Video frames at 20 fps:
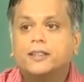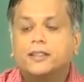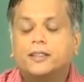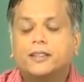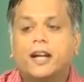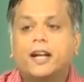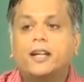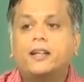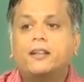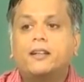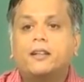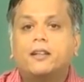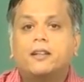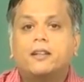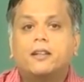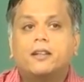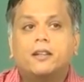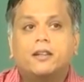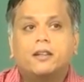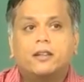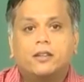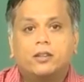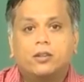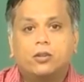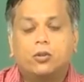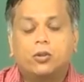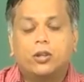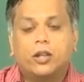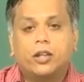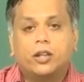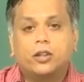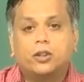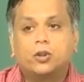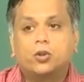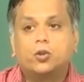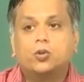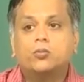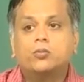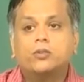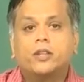that you can
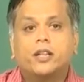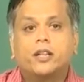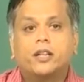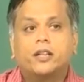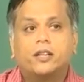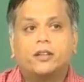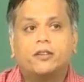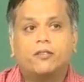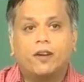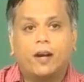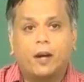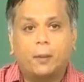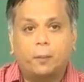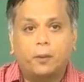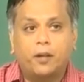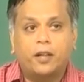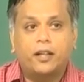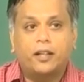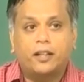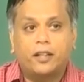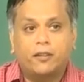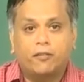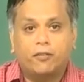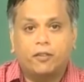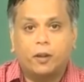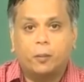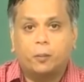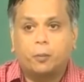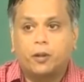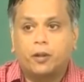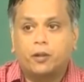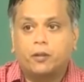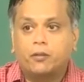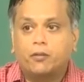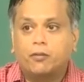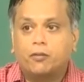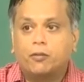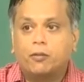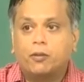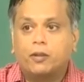assume that evaporated vapor
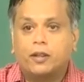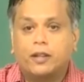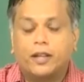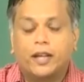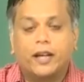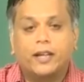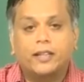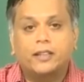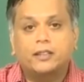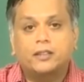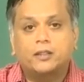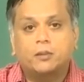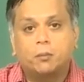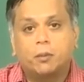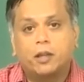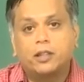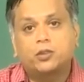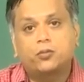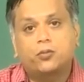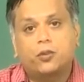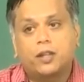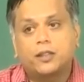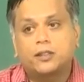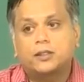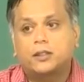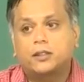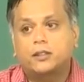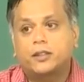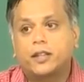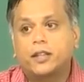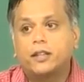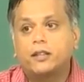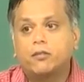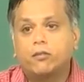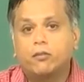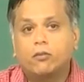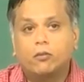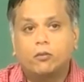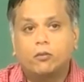reacts much faster than